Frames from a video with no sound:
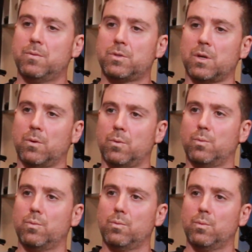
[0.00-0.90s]

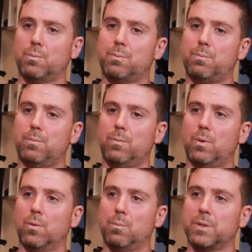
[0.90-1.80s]
So
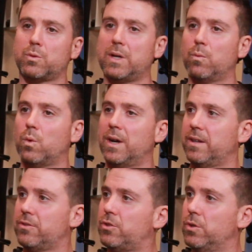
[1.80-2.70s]
between 1
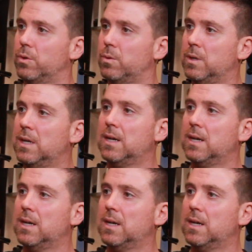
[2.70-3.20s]
and 2,